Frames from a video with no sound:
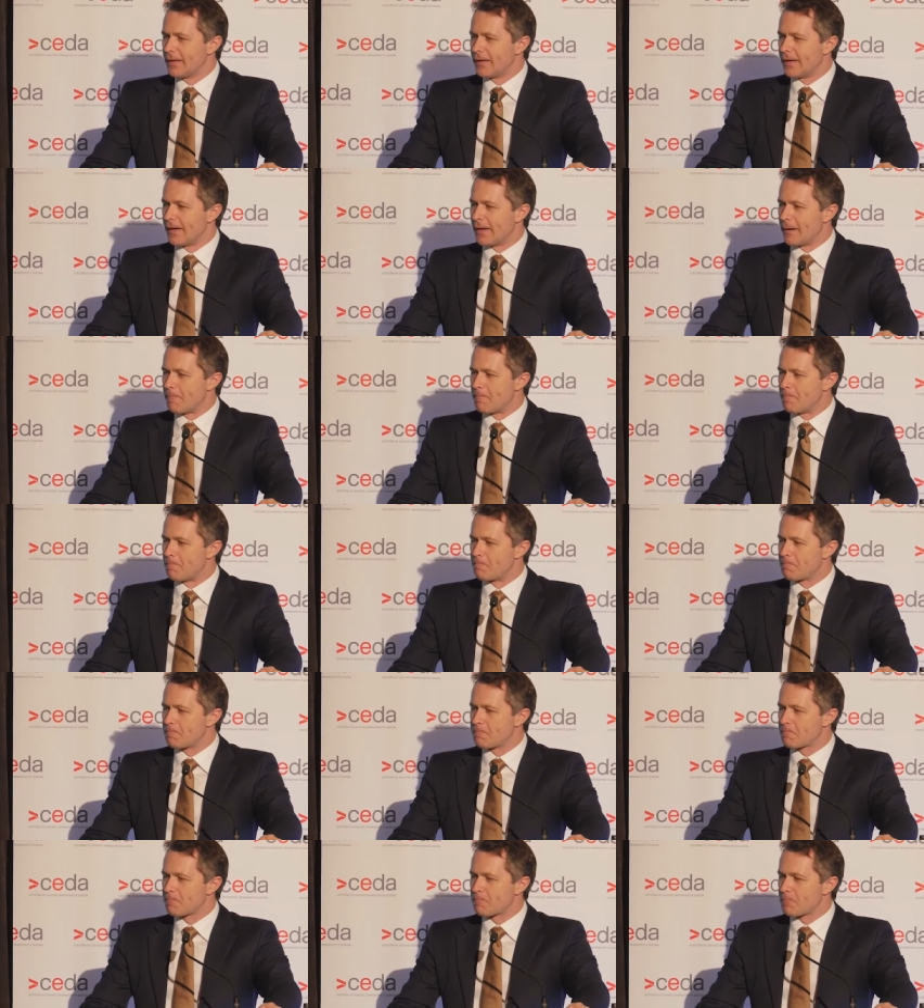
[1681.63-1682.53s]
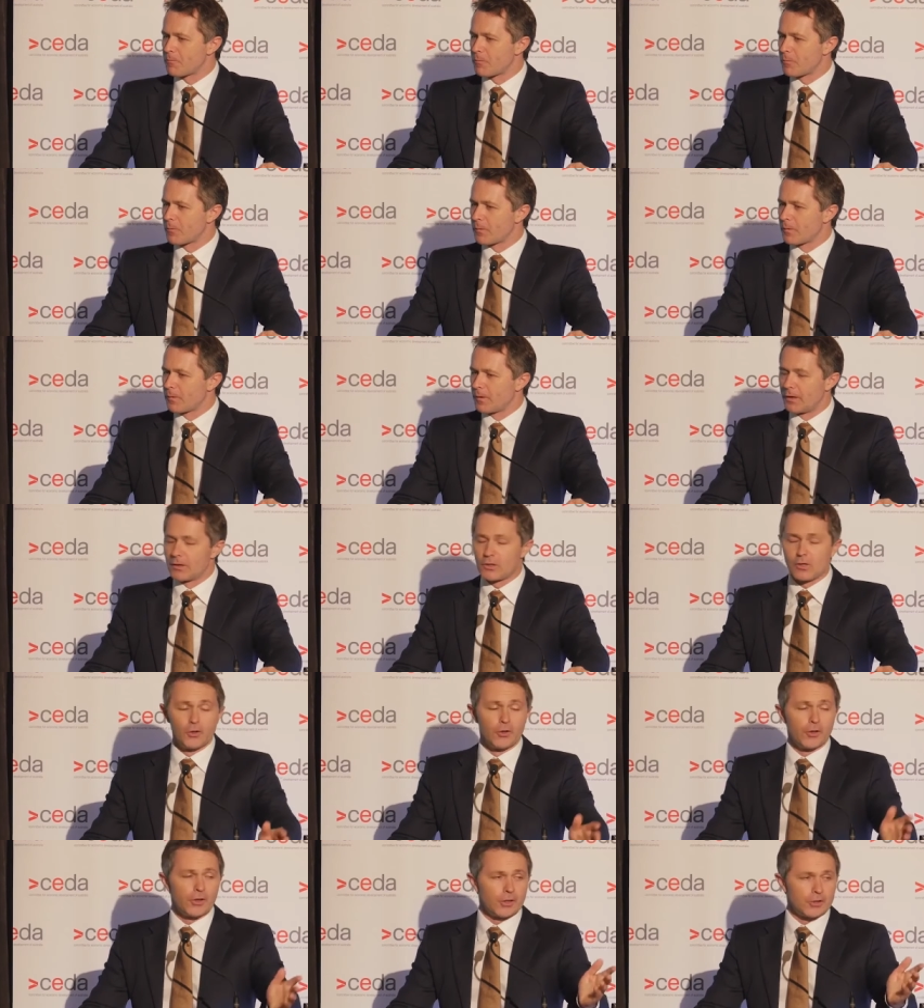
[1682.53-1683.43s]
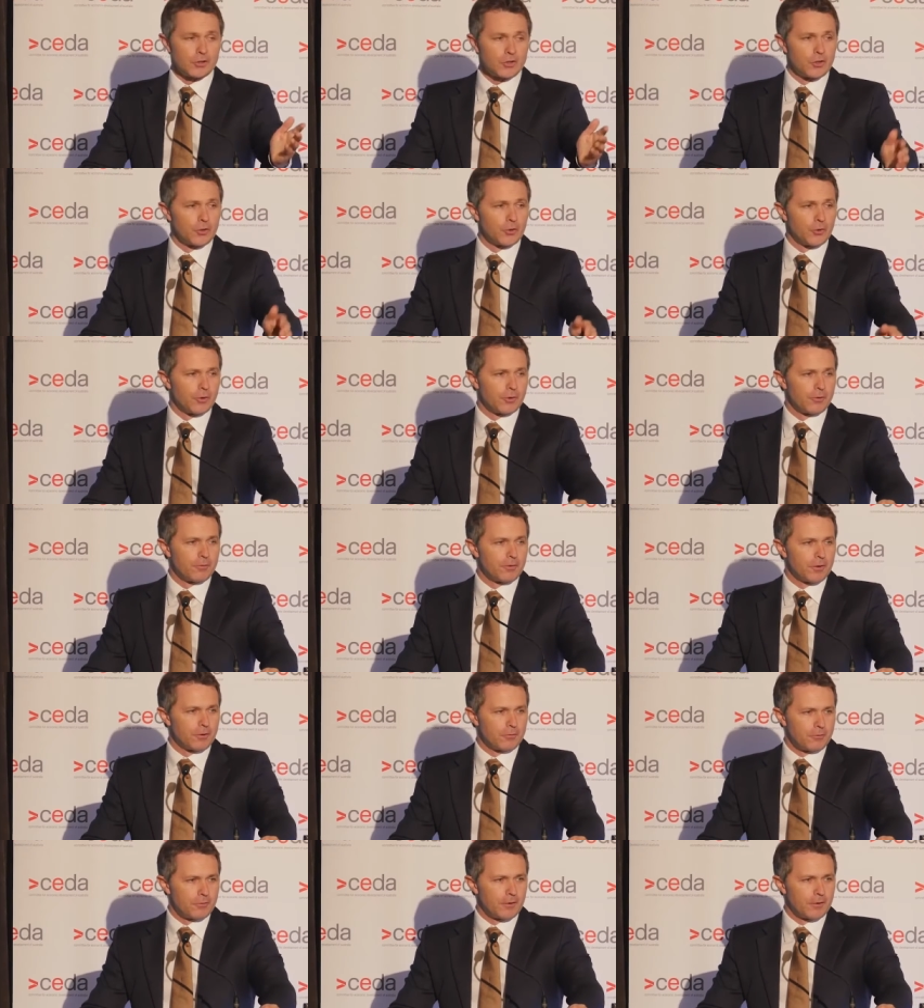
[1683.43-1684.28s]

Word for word: um, including a tour of, of